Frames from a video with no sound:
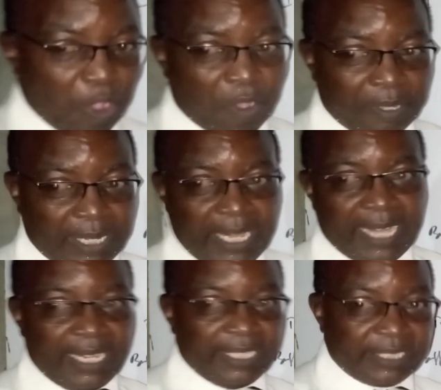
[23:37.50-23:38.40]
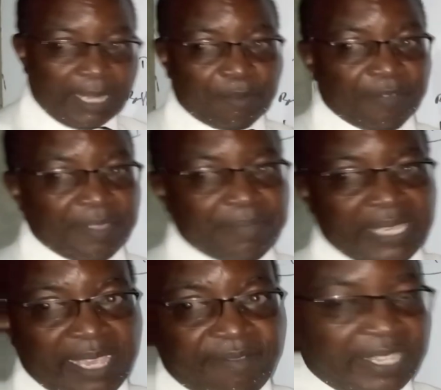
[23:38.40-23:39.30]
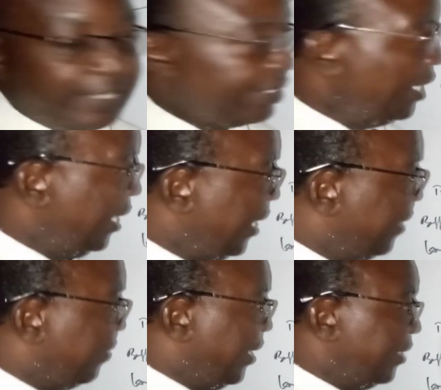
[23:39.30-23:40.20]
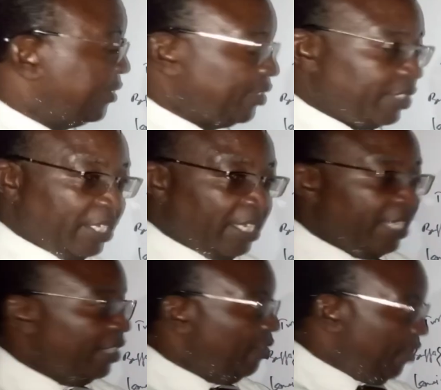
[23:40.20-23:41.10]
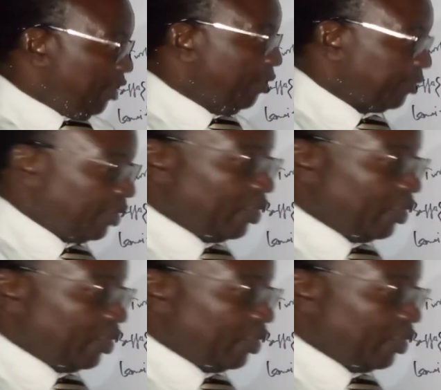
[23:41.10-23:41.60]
more clearly some of the behaviors in these regions,